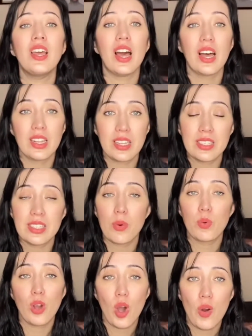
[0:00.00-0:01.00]
a list that will
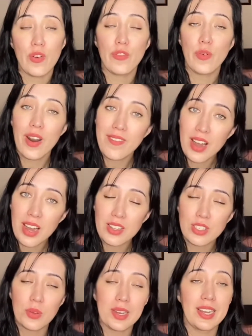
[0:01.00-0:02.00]
go on forever,
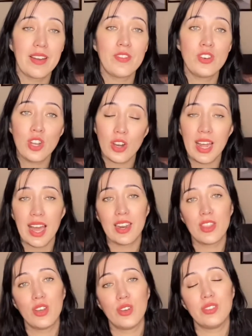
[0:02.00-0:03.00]
so I have not added
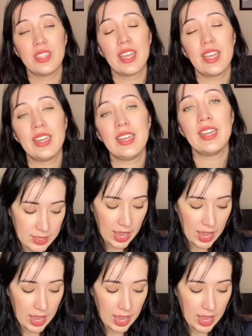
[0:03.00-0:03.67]
those in.